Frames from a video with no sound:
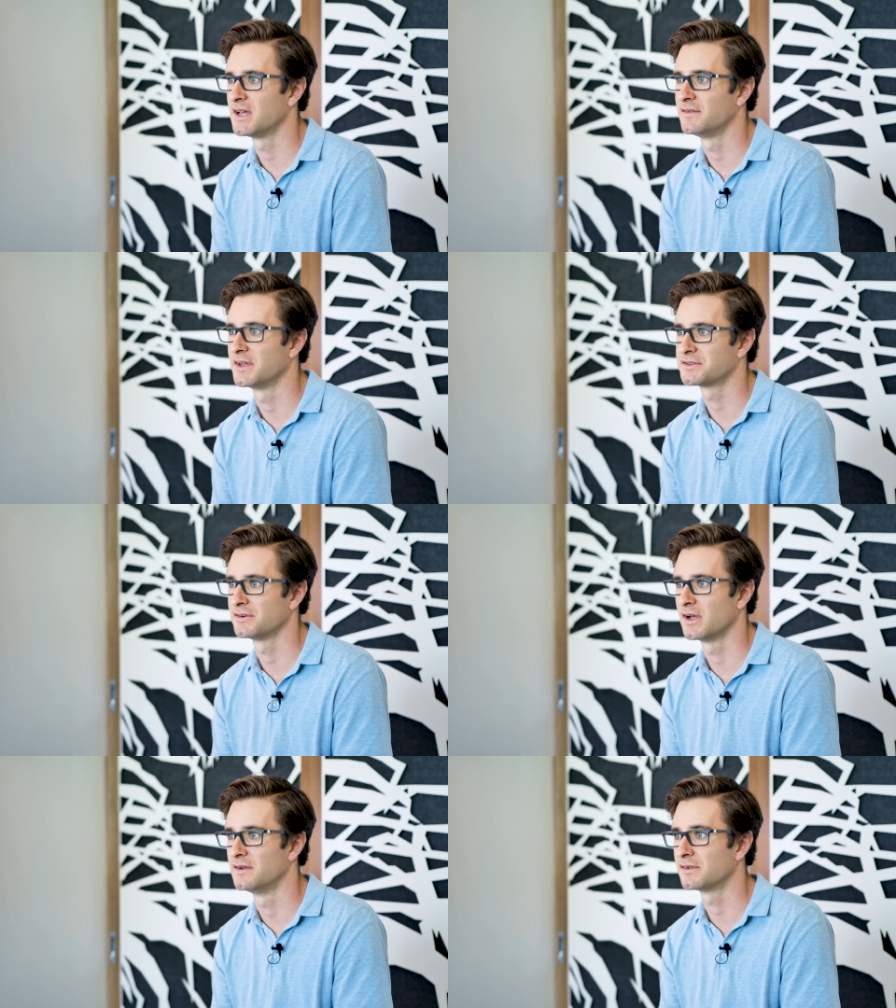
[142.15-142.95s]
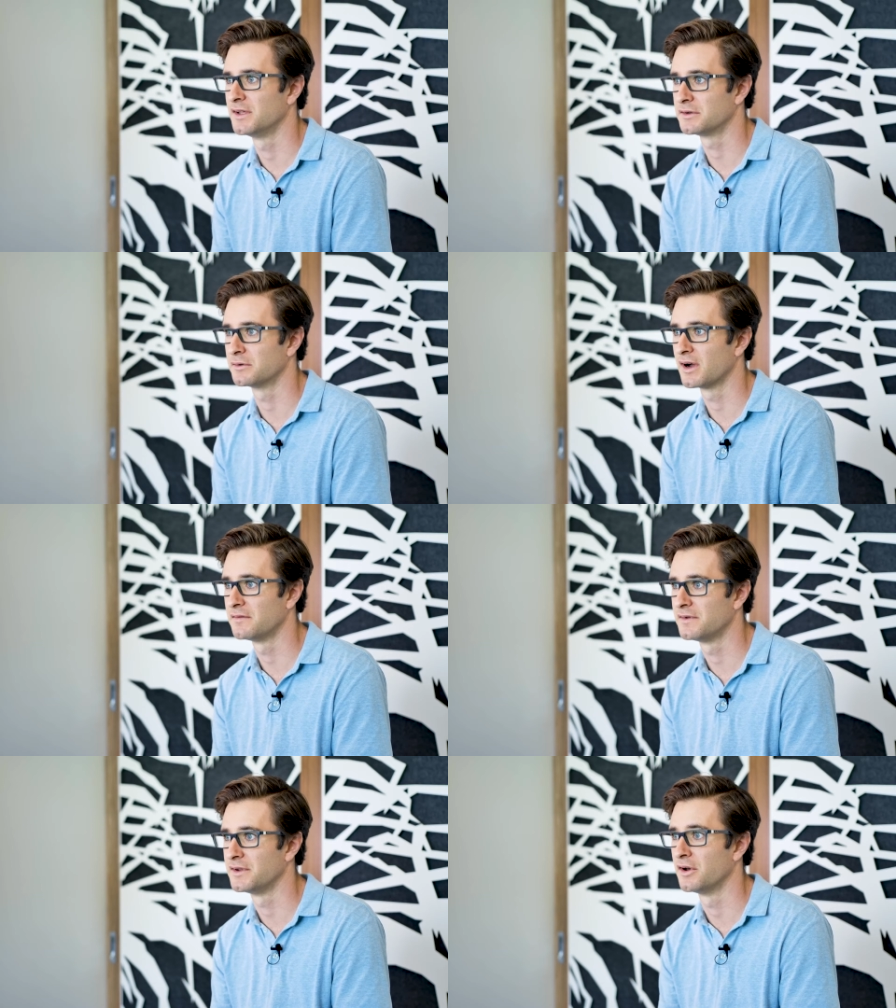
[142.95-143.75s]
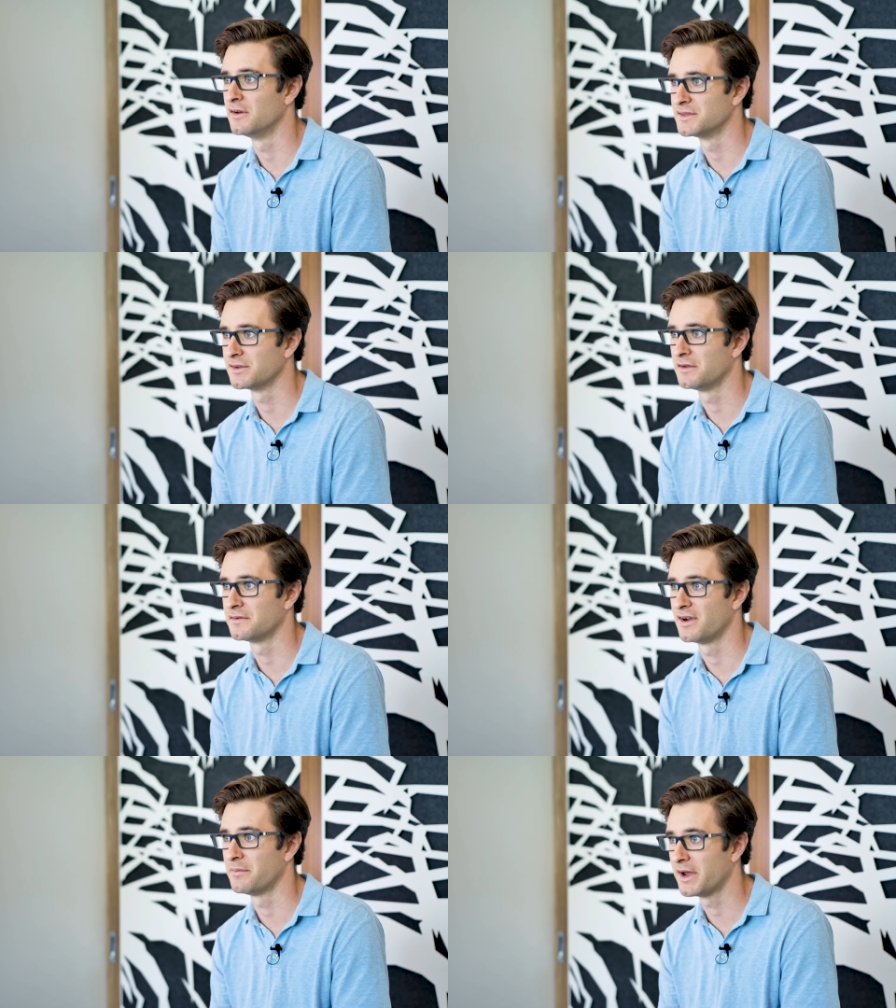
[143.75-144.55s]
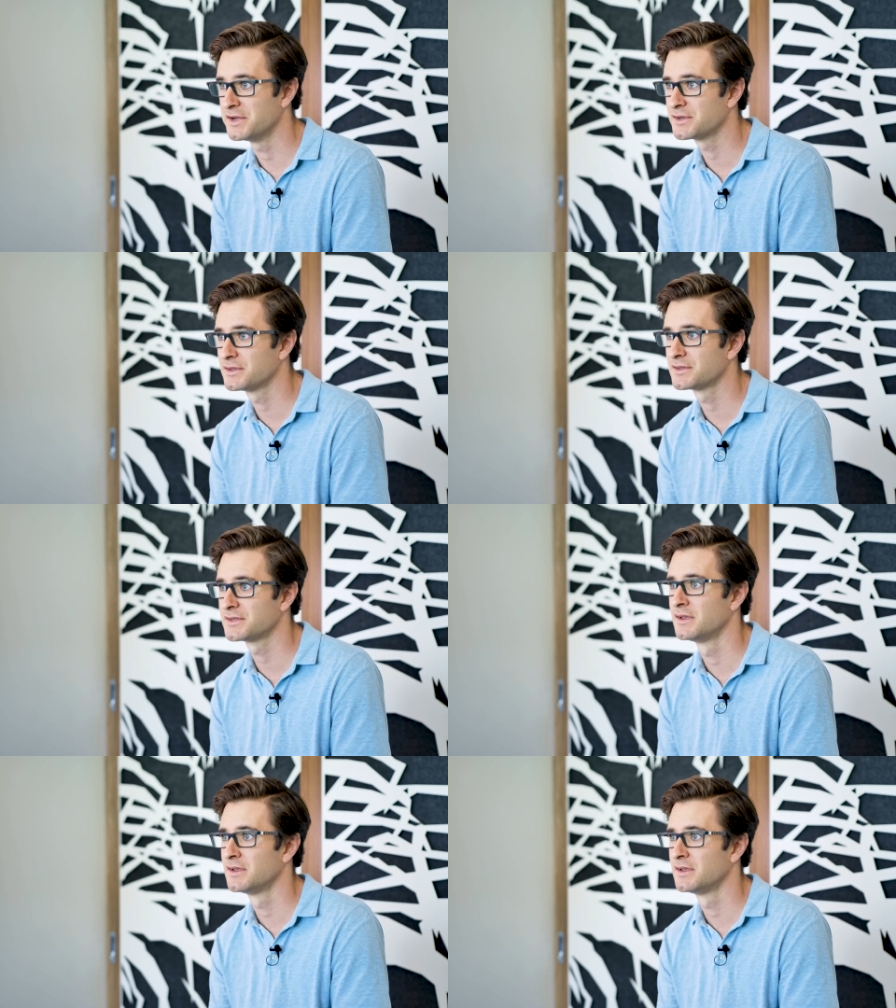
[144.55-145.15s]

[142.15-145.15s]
to have an extra layer of clinical comfort and oversight for our patients.